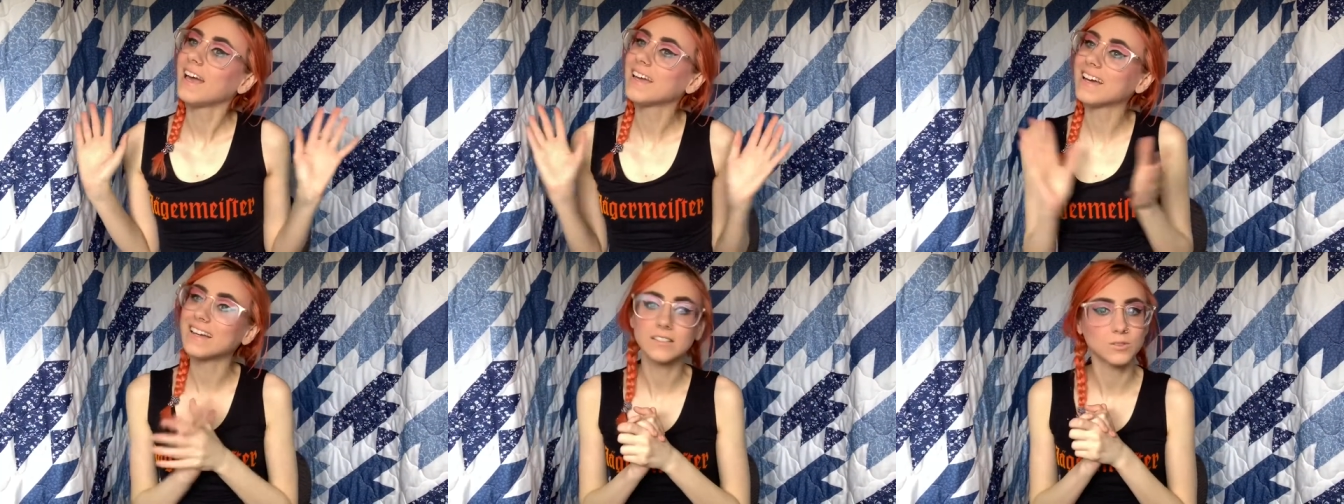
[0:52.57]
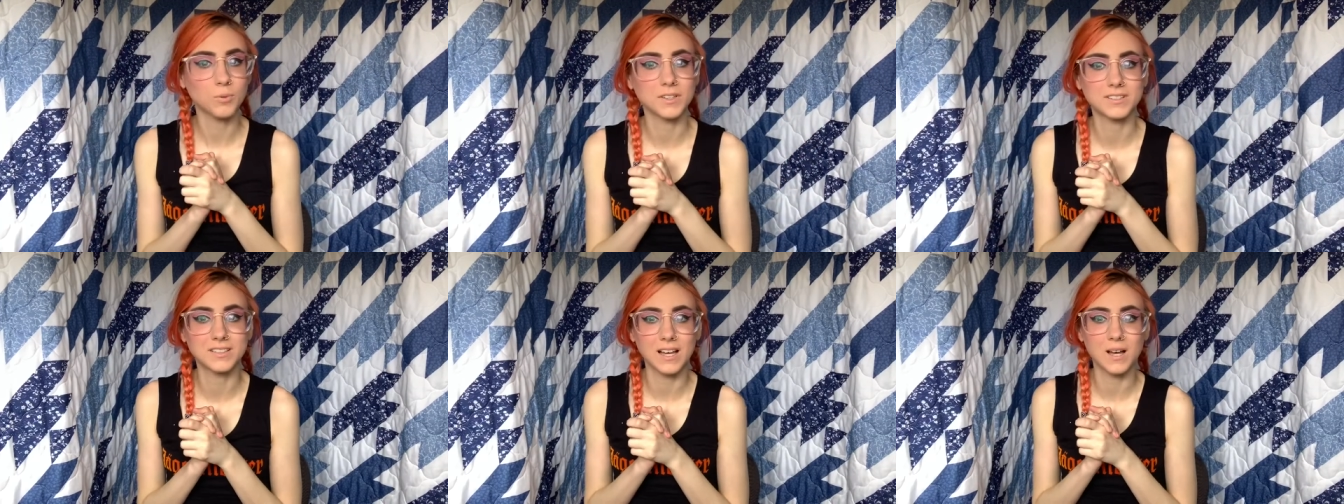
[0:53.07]
guys,
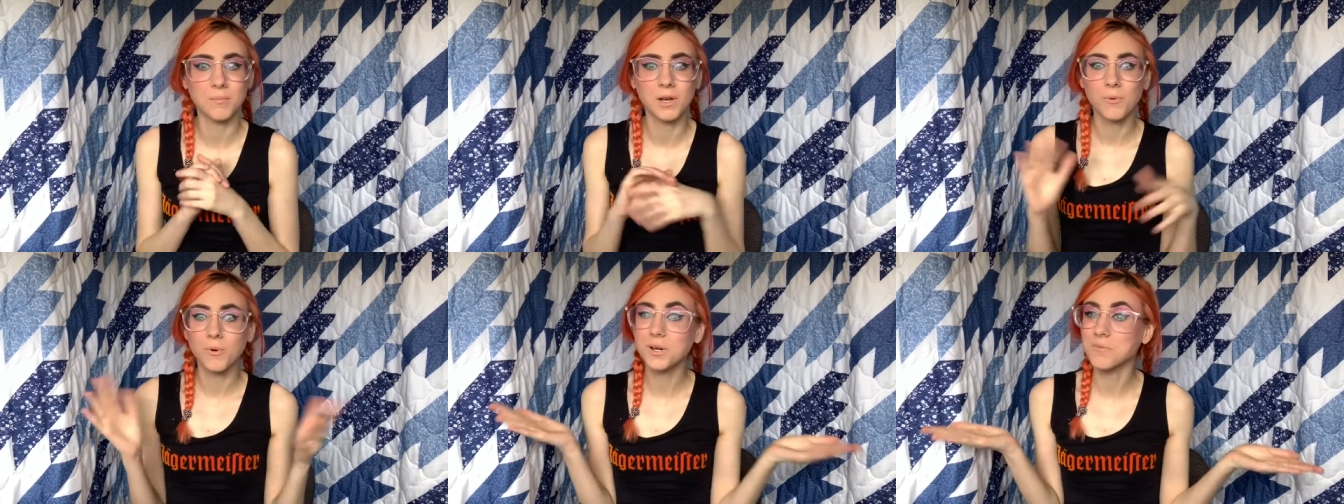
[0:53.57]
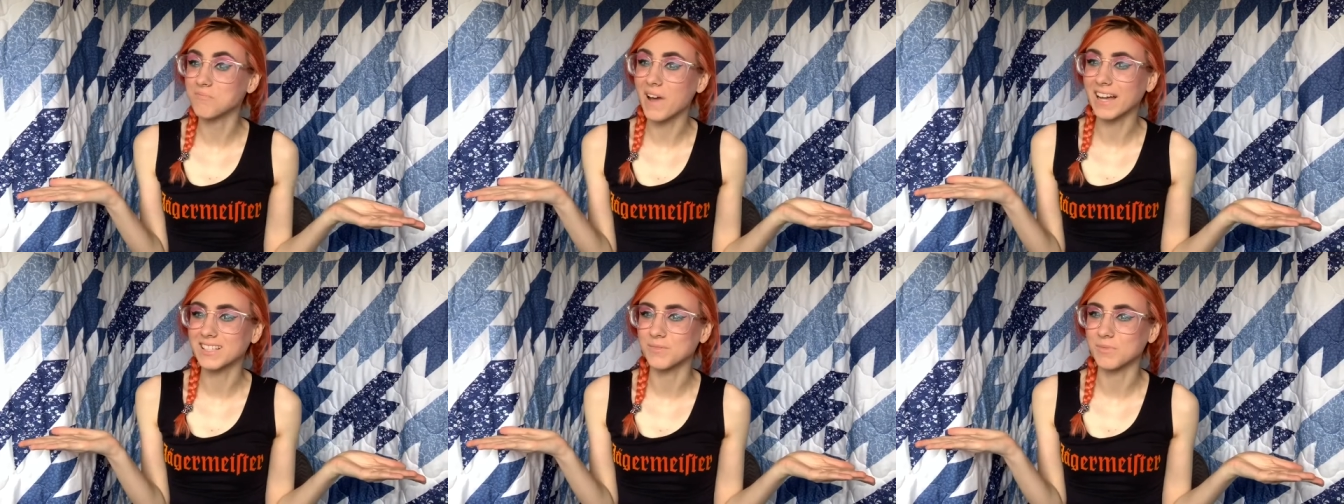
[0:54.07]
what's up? Welcome
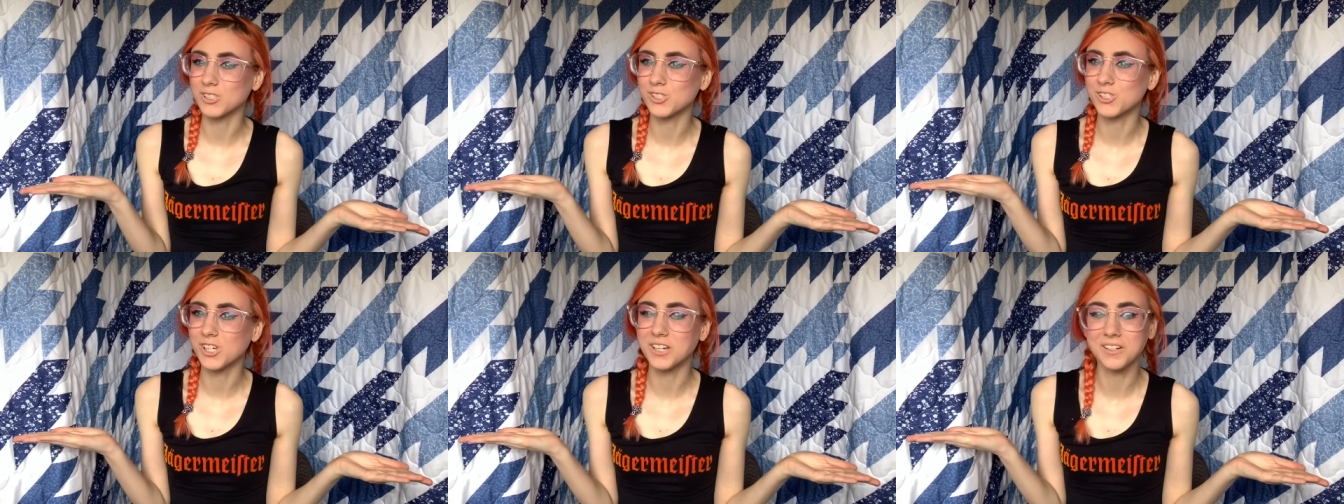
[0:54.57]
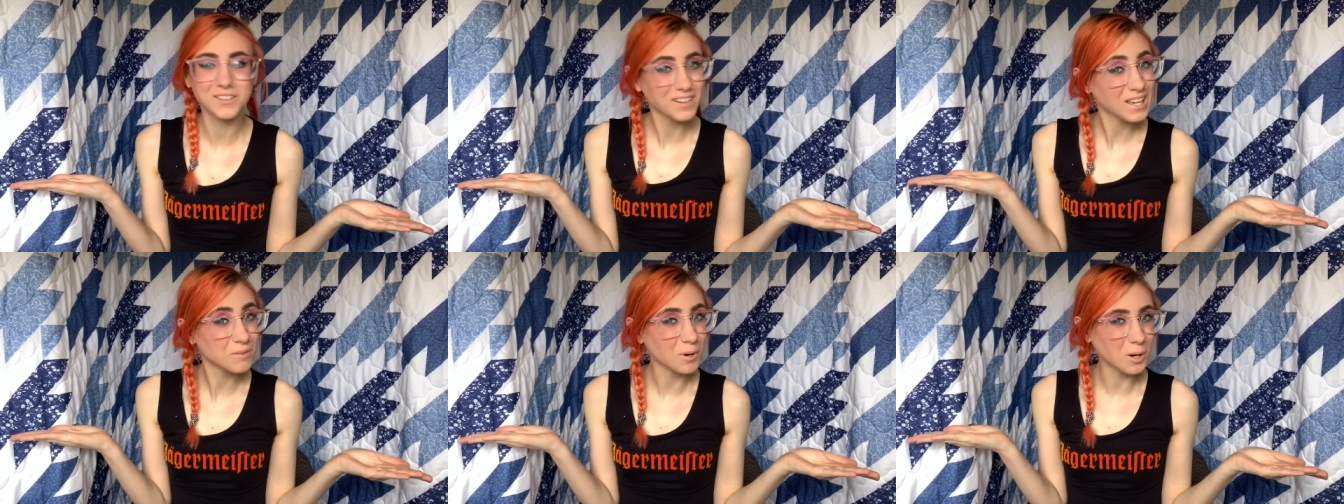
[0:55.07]
back to my channel.
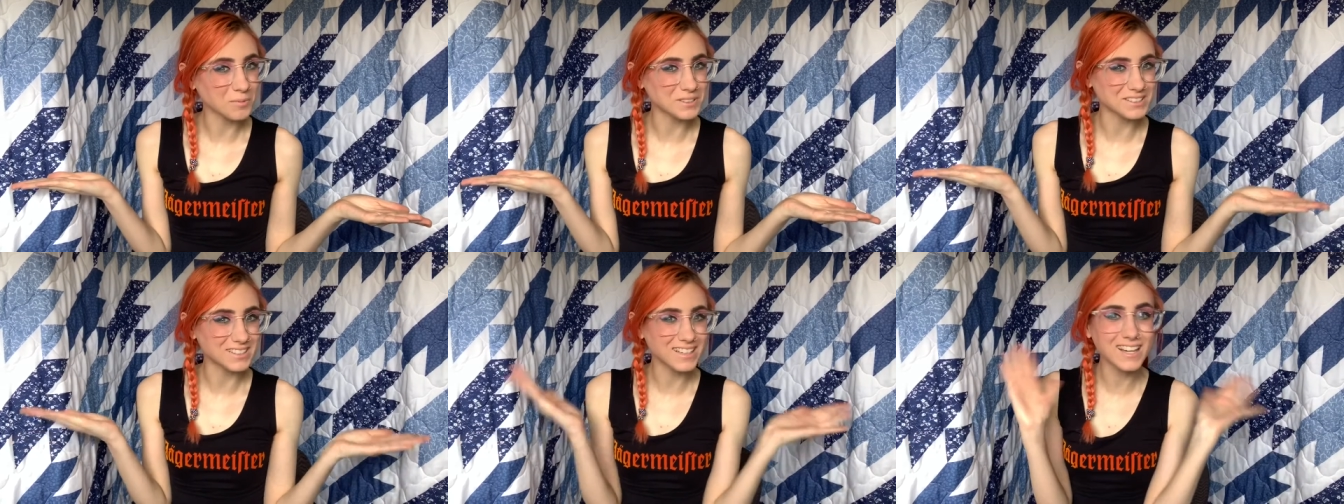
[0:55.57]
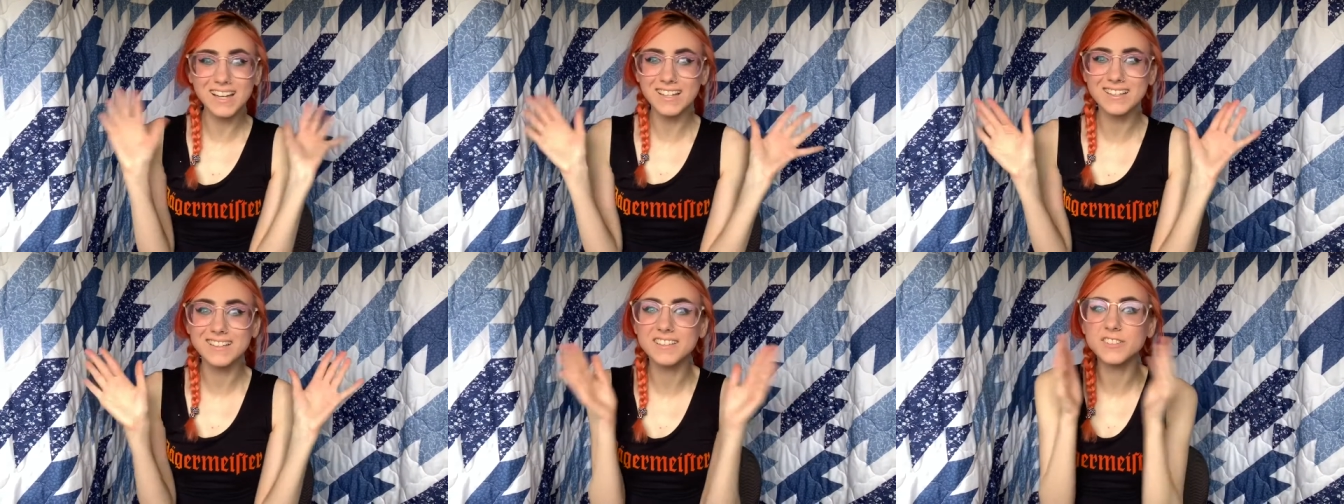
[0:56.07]
Hey Barbies and
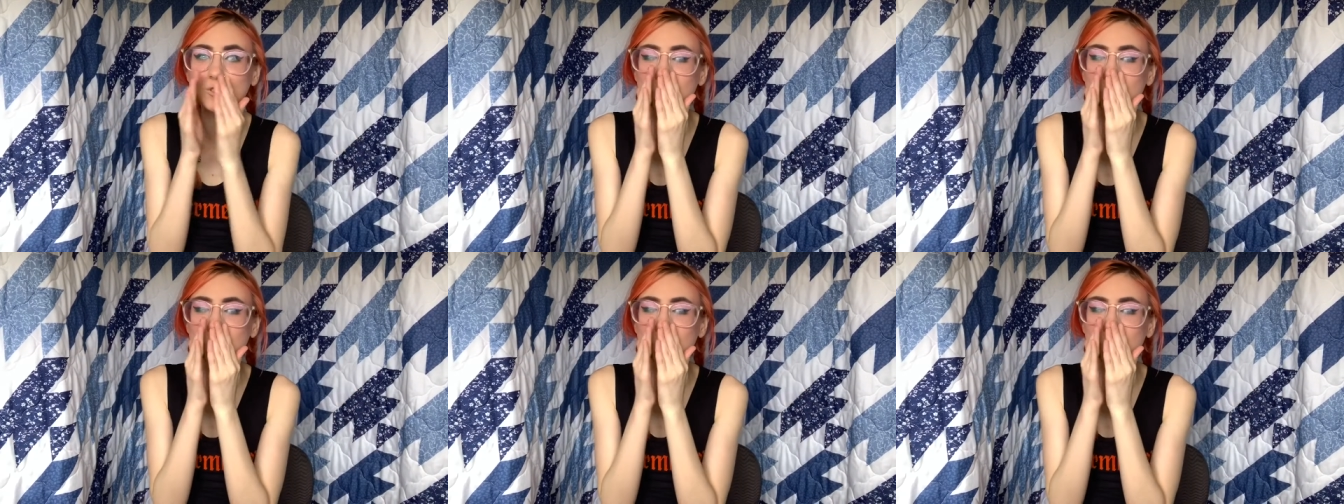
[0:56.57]
Kens.